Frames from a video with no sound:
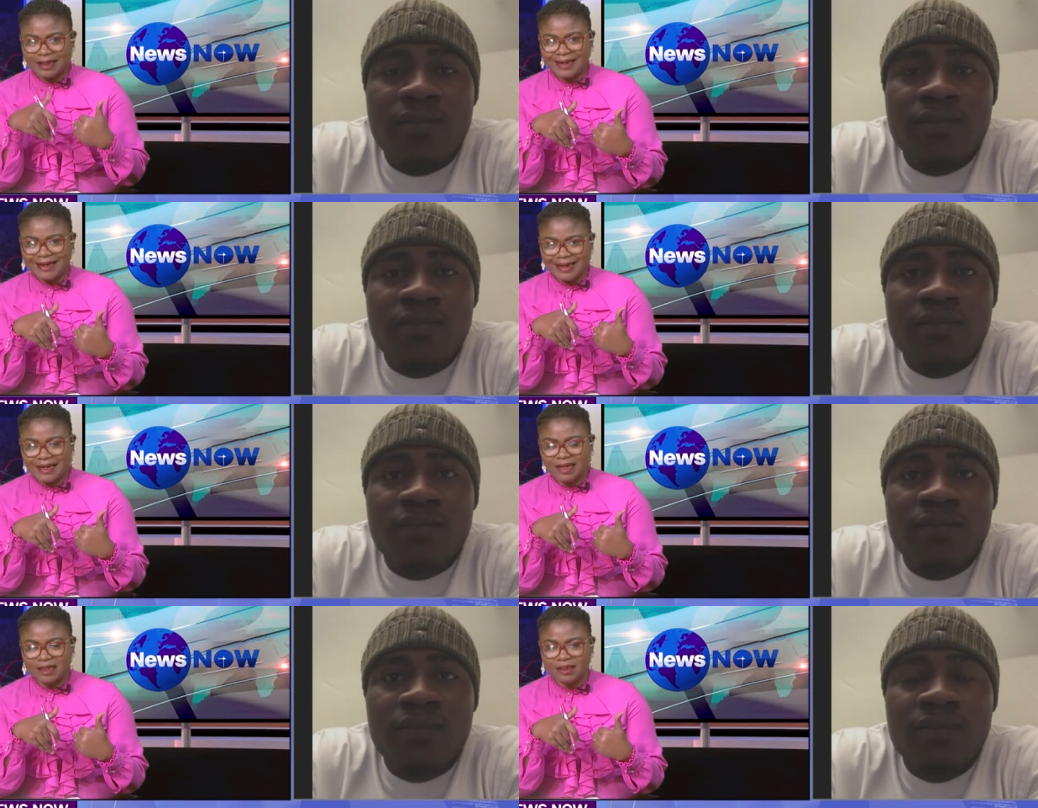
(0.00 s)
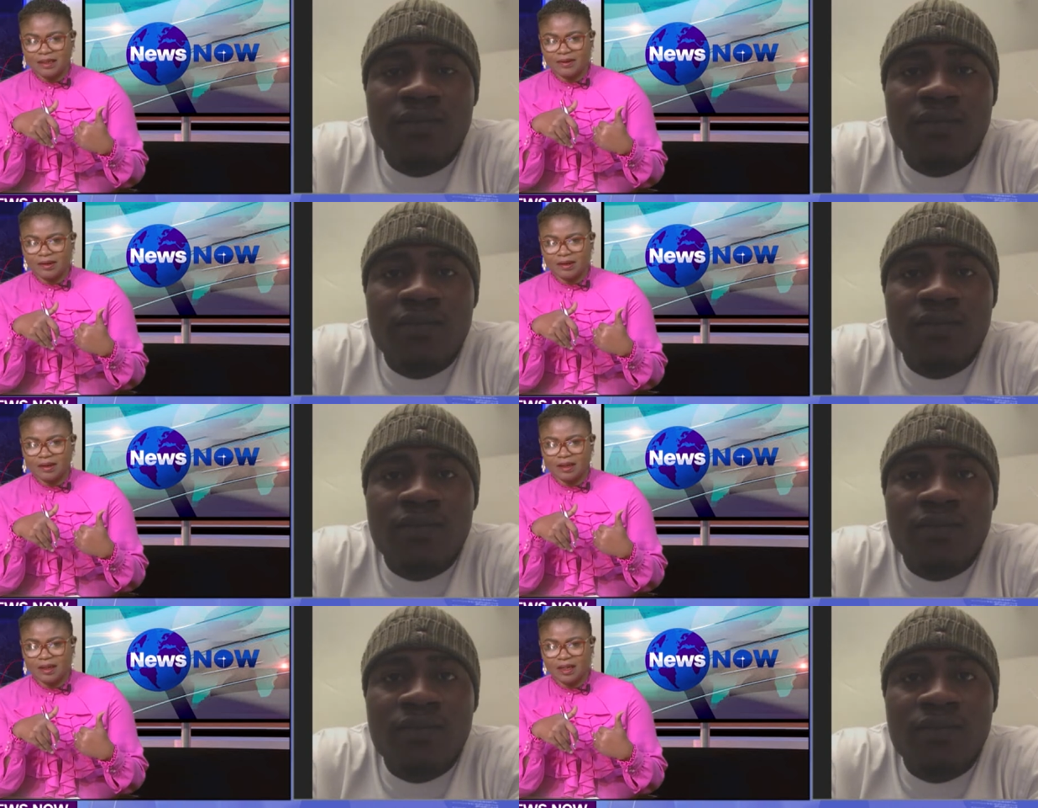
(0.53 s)
Speaker 1: in,
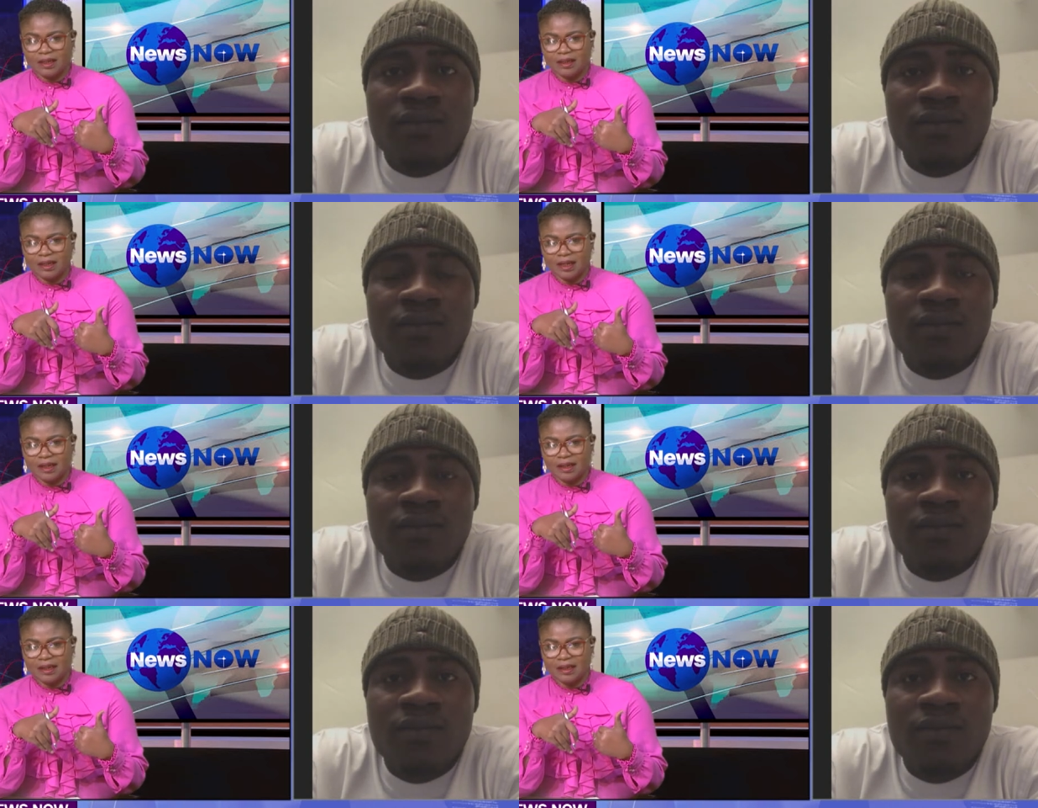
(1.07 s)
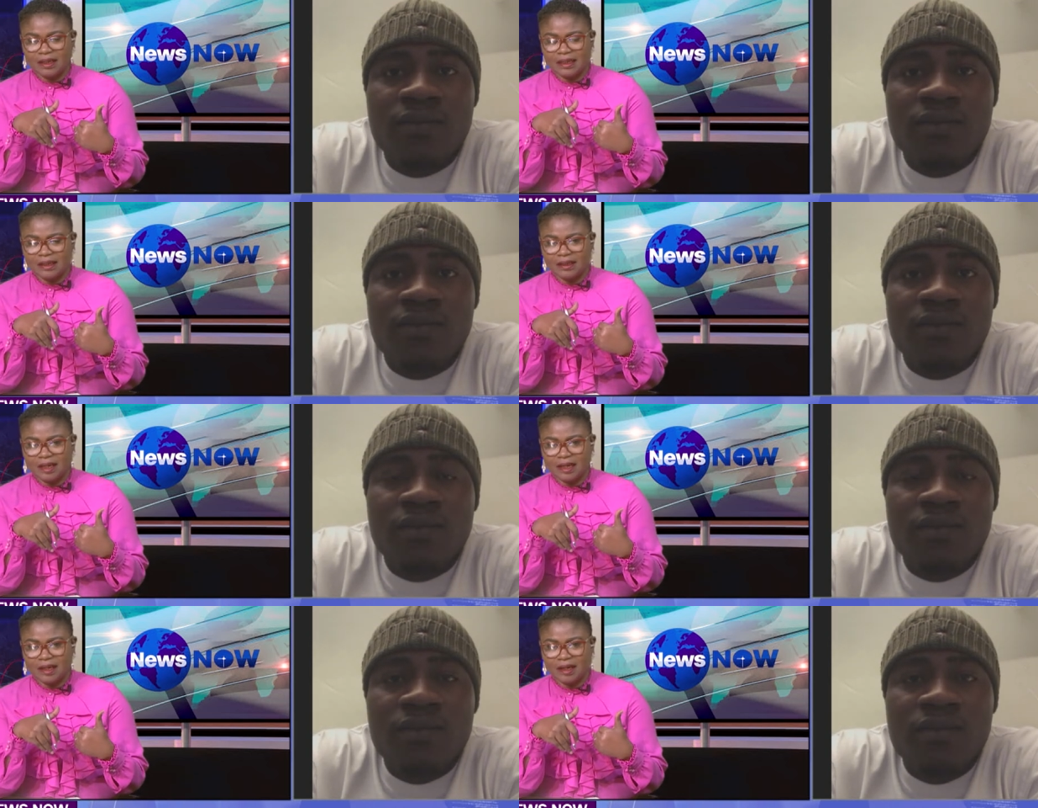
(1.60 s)
in, uh,
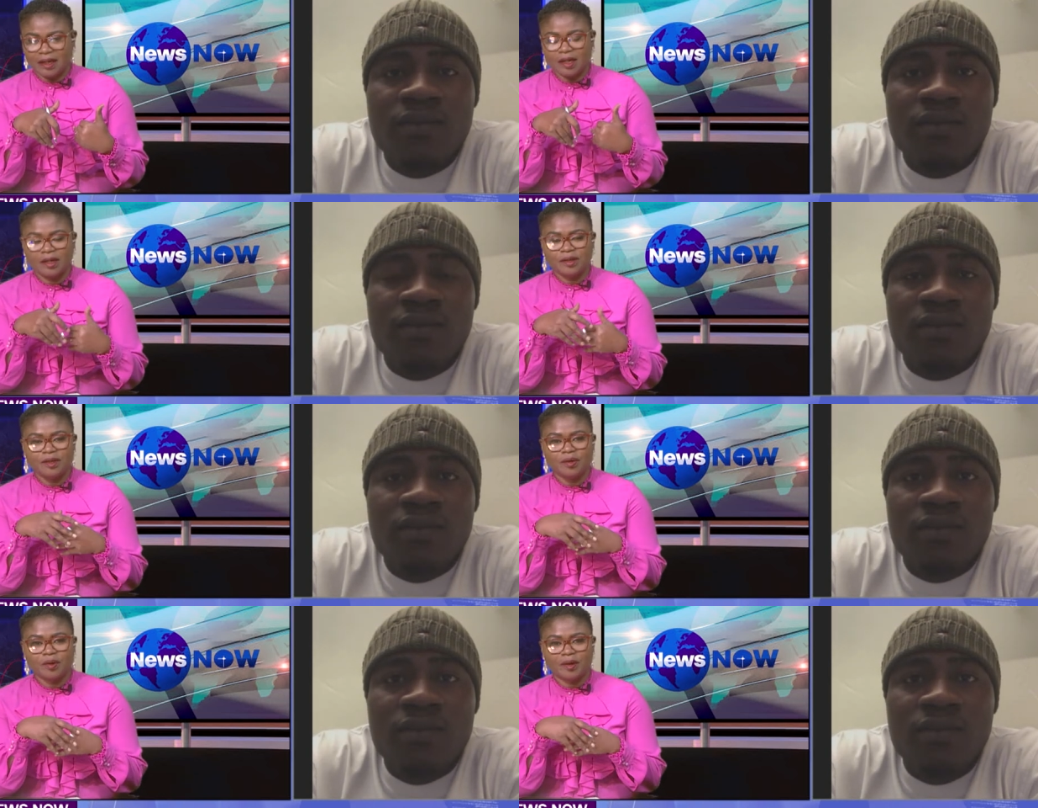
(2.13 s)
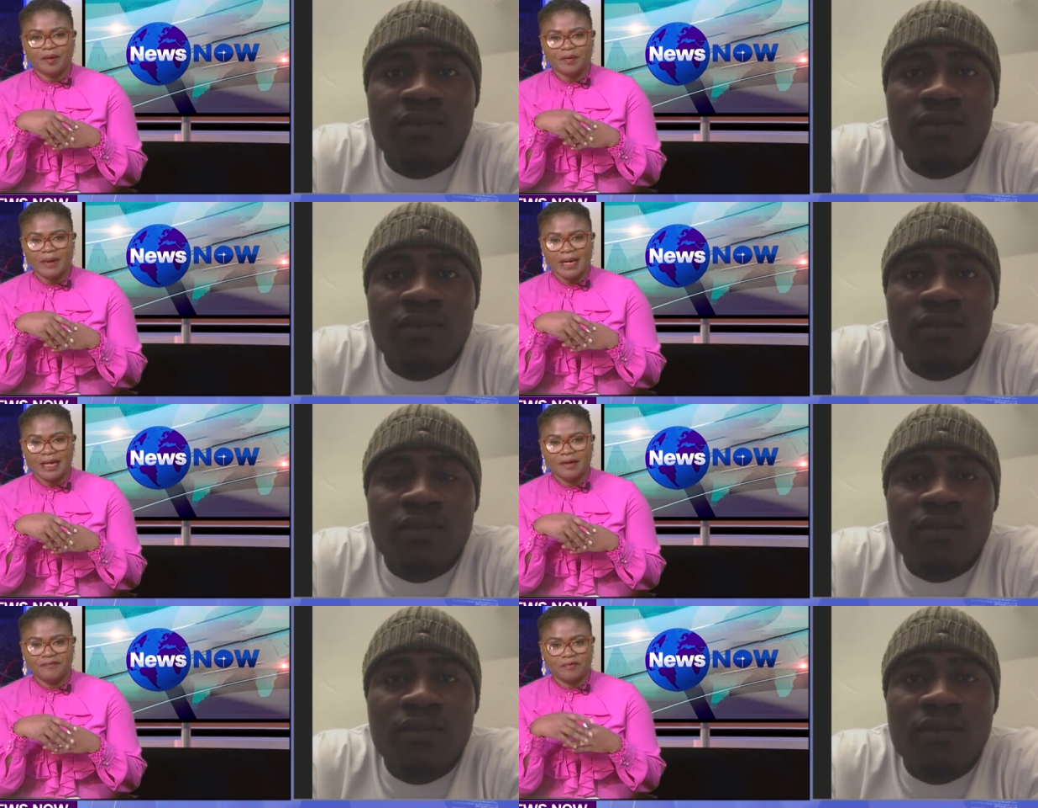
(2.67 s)
in uh,
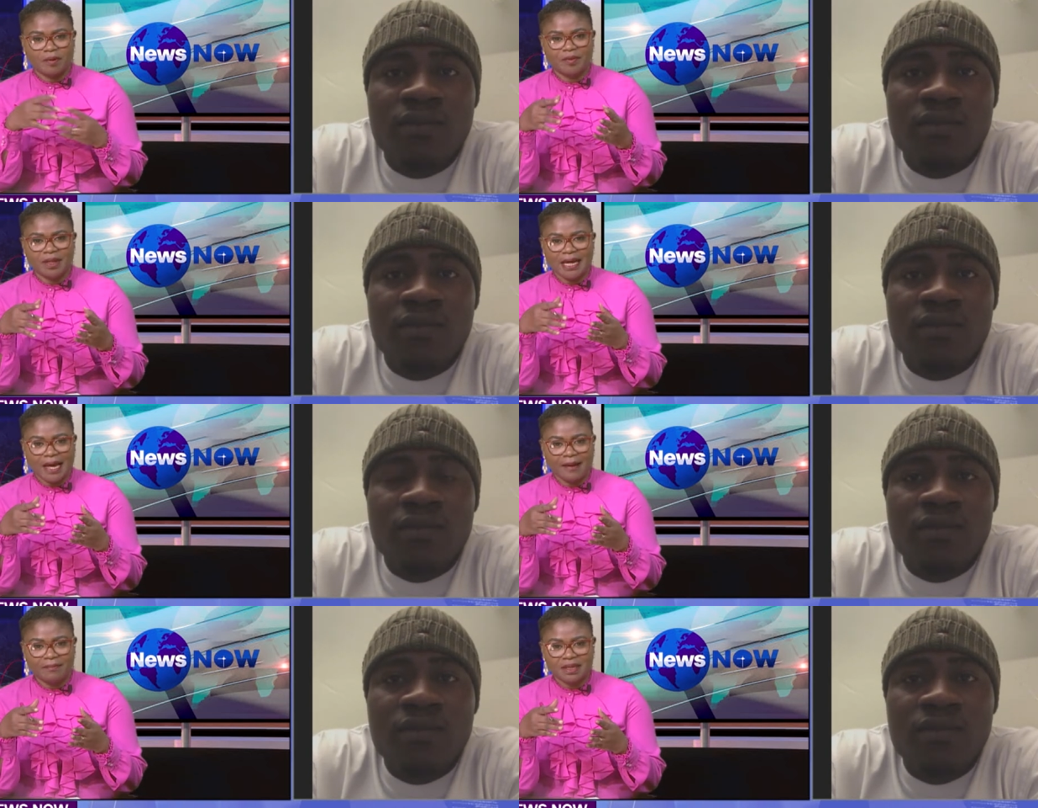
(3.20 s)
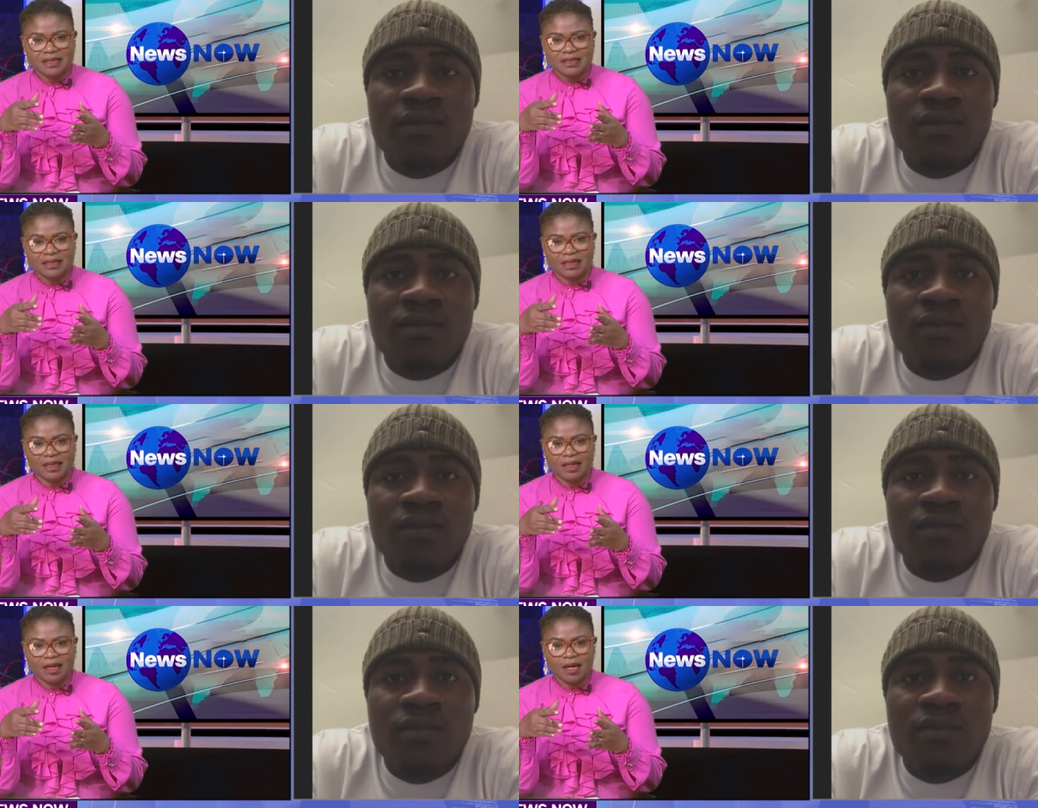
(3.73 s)
Ukraine, from the embassy?